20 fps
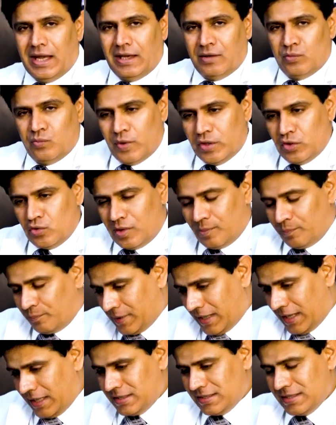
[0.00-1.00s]
And when you
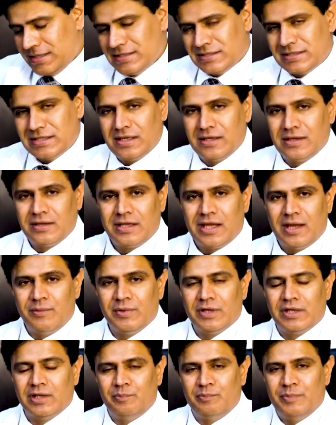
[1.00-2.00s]
apply these
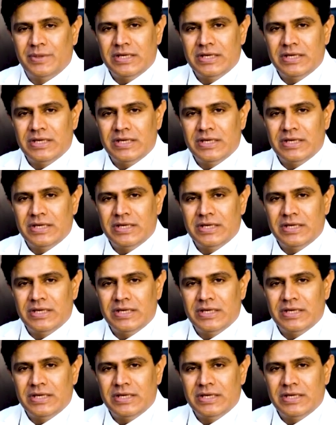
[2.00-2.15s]
chemical